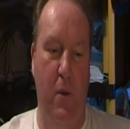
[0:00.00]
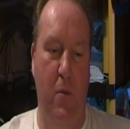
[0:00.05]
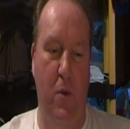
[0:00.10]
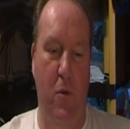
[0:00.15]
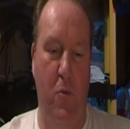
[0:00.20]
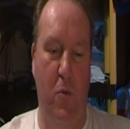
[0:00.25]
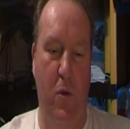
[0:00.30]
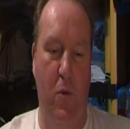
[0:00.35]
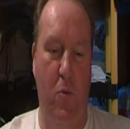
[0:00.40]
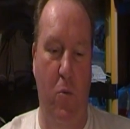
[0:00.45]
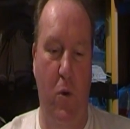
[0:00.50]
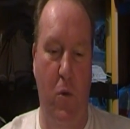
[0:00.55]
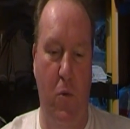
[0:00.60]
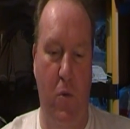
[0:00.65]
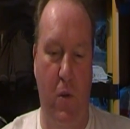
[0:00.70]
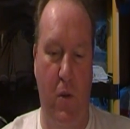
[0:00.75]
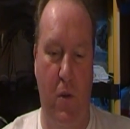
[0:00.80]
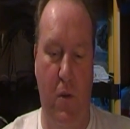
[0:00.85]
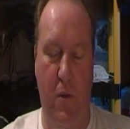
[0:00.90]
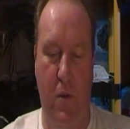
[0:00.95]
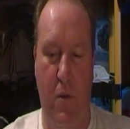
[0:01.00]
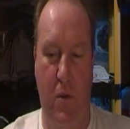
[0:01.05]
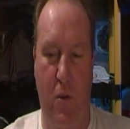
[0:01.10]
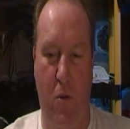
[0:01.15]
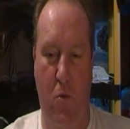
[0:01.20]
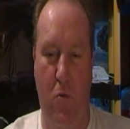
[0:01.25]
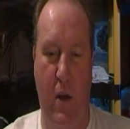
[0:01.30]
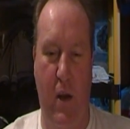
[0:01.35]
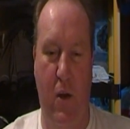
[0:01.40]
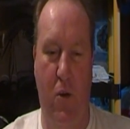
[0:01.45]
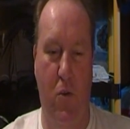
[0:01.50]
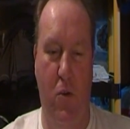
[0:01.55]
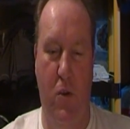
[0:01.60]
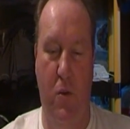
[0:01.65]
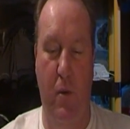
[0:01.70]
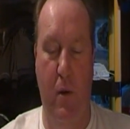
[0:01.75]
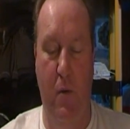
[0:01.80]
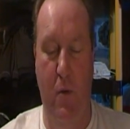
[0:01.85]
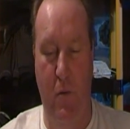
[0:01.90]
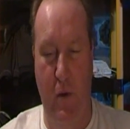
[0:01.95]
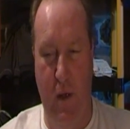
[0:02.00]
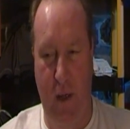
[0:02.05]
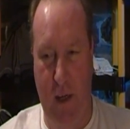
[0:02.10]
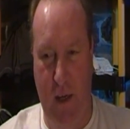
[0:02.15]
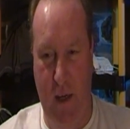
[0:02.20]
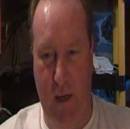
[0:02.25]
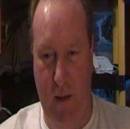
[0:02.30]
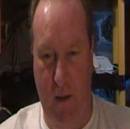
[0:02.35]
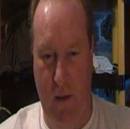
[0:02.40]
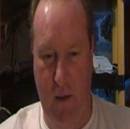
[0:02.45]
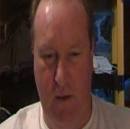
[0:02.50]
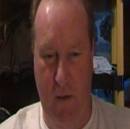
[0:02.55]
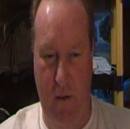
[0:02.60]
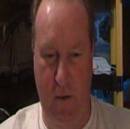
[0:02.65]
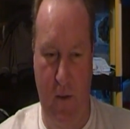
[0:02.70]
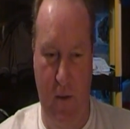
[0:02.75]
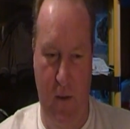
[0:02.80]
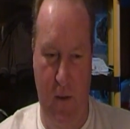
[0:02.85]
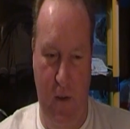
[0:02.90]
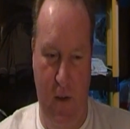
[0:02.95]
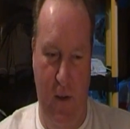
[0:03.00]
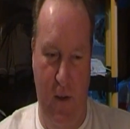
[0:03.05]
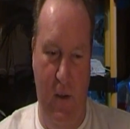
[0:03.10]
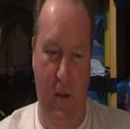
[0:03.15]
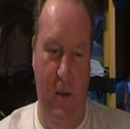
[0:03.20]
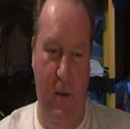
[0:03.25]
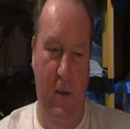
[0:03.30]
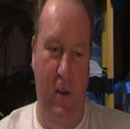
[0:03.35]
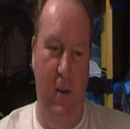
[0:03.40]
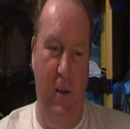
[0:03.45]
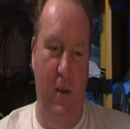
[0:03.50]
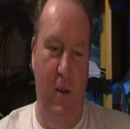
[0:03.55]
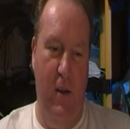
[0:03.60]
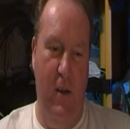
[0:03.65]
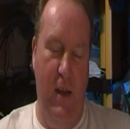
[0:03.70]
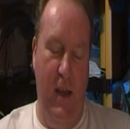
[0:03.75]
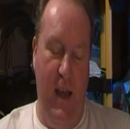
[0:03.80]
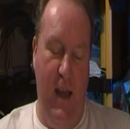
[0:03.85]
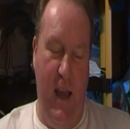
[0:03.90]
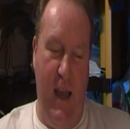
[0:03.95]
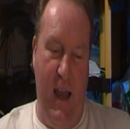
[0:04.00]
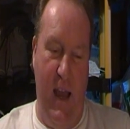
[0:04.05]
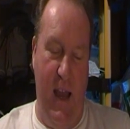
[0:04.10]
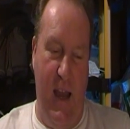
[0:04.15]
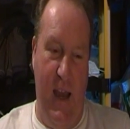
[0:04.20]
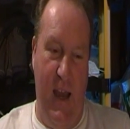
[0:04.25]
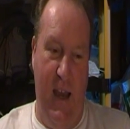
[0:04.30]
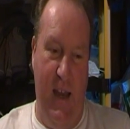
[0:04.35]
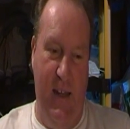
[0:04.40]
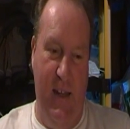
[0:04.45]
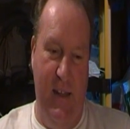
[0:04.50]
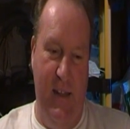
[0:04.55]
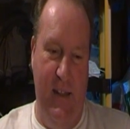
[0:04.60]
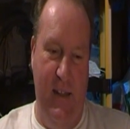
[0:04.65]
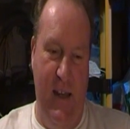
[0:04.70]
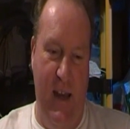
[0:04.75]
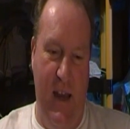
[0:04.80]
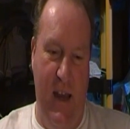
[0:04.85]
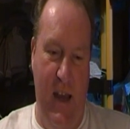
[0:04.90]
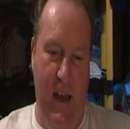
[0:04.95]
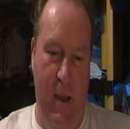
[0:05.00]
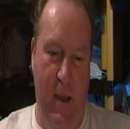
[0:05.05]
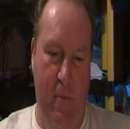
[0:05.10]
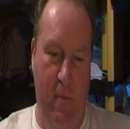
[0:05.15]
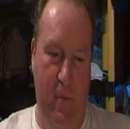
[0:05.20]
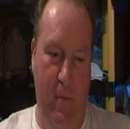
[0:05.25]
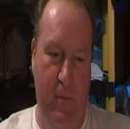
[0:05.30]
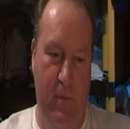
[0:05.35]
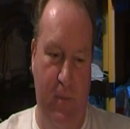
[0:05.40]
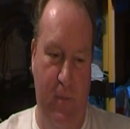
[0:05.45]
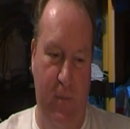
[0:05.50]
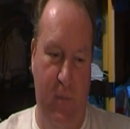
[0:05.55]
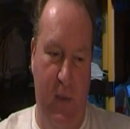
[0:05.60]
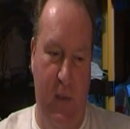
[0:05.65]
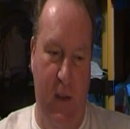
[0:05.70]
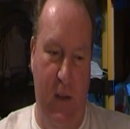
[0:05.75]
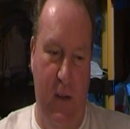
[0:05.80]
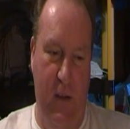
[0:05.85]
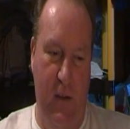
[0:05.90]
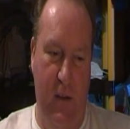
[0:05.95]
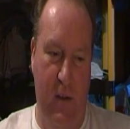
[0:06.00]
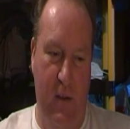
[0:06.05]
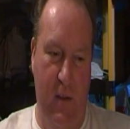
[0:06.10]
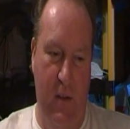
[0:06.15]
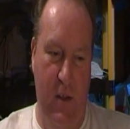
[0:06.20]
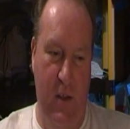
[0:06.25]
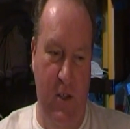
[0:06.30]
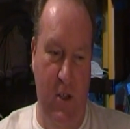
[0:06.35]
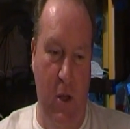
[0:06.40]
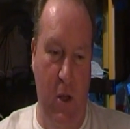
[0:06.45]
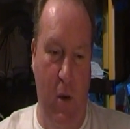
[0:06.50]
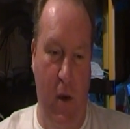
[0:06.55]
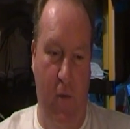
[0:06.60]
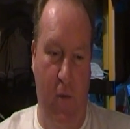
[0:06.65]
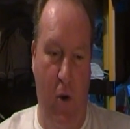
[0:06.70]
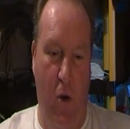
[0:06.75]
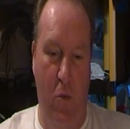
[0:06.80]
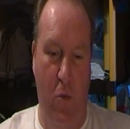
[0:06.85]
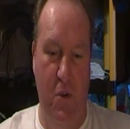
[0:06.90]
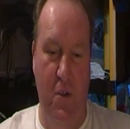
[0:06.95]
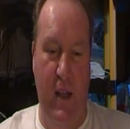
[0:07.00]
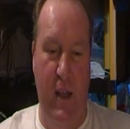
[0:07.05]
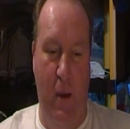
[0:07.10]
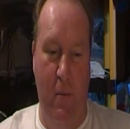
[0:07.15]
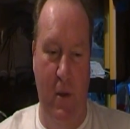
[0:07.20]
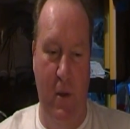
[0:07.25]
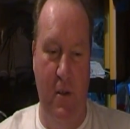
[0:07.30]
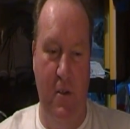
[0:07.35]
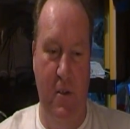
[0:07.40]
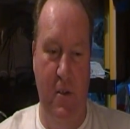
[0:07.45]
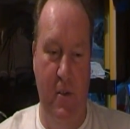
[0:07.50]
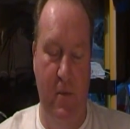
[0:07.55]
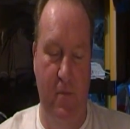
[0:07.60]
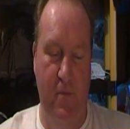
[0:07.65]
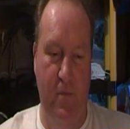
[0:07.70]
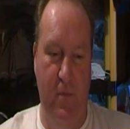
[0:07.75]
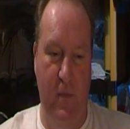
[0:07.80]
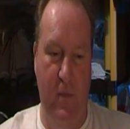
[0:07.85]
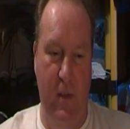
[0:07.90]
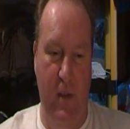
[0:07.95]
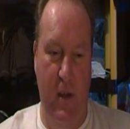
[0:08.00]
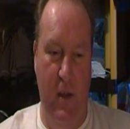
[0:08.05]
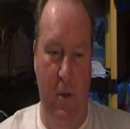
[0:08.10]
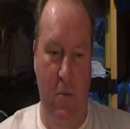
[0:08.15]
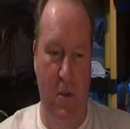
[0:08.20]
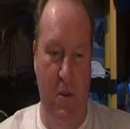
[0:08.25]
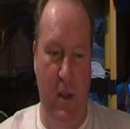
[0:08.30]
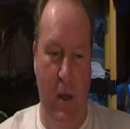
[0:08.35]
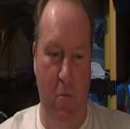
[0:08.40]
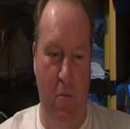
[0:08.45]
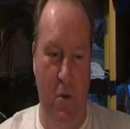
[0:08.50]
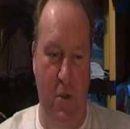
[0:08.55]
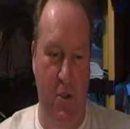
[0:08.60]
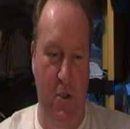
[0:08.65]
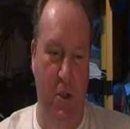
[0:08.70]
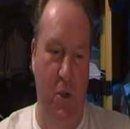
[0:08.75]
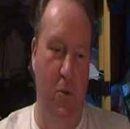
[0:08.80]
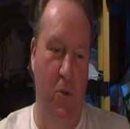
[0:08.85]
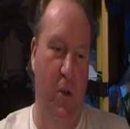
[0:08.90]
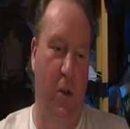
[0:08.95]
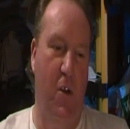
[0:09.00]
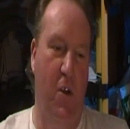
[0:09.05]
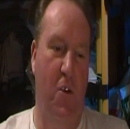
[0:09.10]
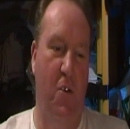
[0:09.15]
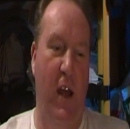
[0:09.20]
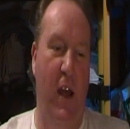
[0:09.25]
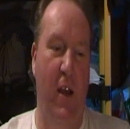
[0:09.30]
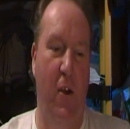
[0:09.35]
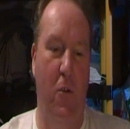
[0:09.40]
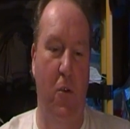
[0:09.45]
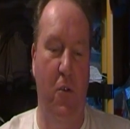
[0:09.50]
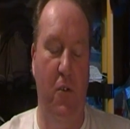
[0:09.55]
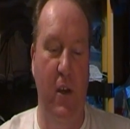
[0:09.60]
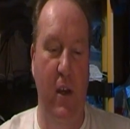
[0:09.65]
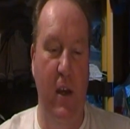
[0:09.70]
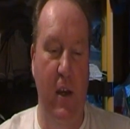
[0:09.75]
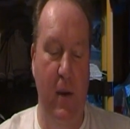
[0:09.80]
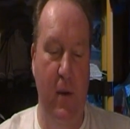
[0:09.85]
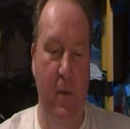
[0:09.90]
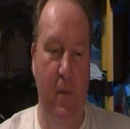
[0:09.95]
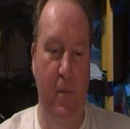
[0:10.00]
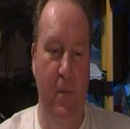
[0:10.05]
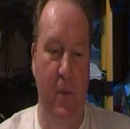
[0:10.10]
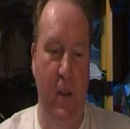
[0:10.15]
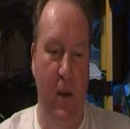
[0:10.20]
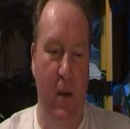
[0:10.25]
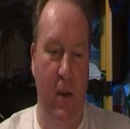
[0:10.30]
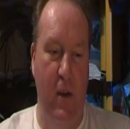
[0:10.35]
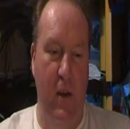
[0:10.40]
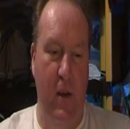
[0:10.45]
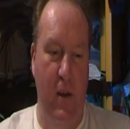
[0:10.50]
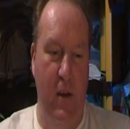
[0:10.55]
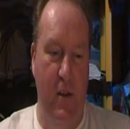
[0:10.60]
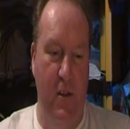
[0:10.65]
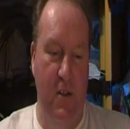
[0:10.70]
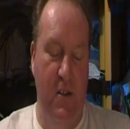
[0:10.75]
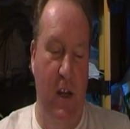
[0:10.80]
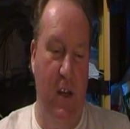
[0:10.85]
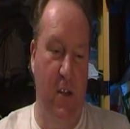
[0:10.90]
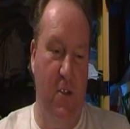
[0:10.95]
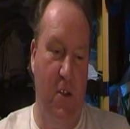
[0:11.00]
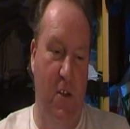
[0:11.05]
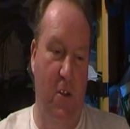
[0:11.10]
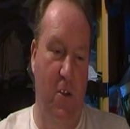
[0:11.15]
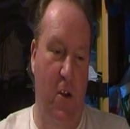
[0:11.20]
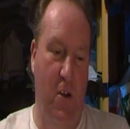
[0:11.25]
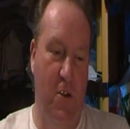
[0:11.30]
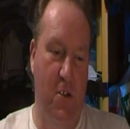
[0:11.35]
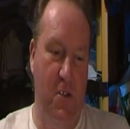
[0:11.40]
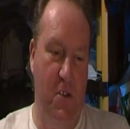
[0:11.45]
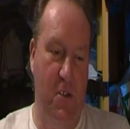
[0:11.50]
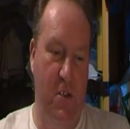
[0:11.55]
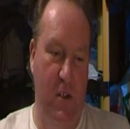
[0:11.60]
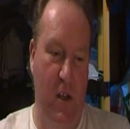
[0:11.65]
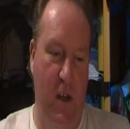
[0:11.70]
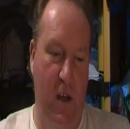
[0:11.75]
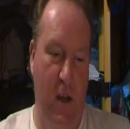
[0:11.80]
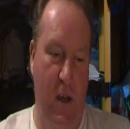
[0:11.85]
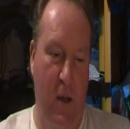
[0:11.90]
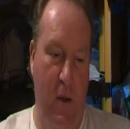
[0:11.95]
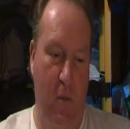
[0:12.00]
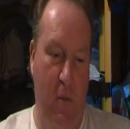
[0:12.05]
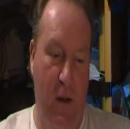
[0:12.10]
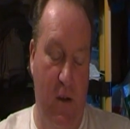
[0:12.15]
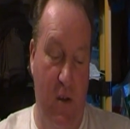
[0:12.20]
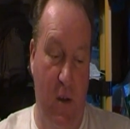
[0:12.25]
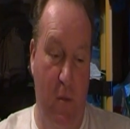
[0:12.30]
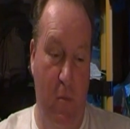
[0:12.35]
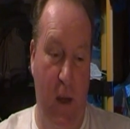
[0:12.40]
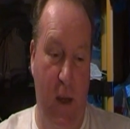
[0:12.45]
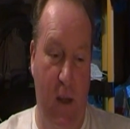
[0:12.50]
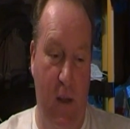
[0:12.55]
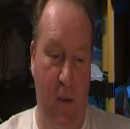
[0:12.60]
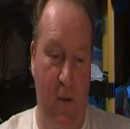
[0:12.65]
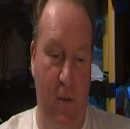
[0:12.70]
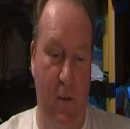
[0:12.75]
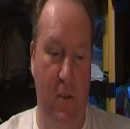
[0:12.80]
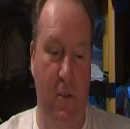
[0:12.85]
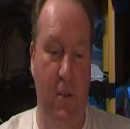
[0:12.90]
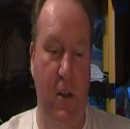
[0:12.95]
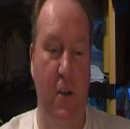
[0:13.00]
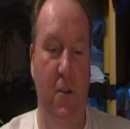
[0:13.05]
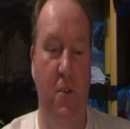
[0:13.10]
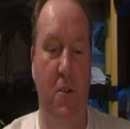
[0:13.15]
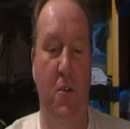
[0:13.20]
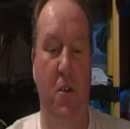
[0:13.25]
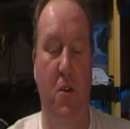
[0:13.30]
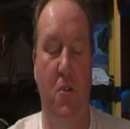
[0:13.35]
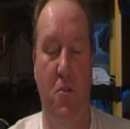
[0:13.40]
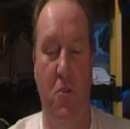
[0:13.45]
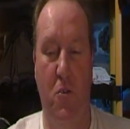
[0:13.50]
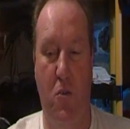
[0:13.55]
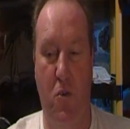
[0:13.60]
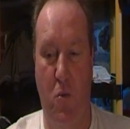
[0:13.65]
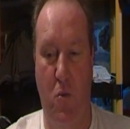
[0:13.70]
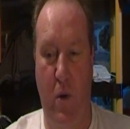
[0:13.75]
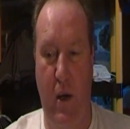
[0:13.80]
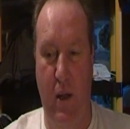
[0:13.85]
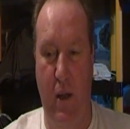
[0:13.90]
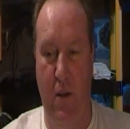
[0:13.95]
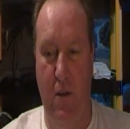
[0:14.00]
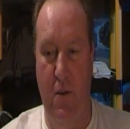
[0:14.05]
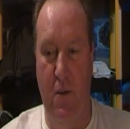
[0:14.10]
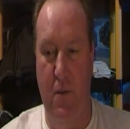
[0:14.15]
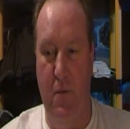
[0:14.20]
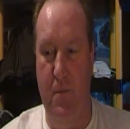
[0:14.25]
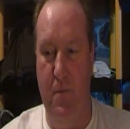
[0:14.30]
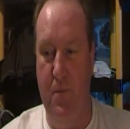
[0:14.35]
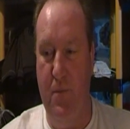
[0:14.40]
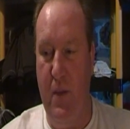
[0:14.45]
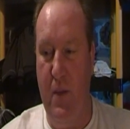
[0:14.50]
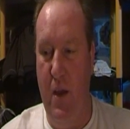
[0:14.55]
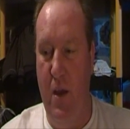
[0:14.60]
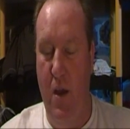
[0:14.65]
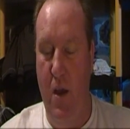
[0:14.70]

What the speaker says: people who were wounded, no records of people who were killed, and this UFO was damaged. It was then pursued across Anglesey, chased across back to the mainland, chased across North Wales,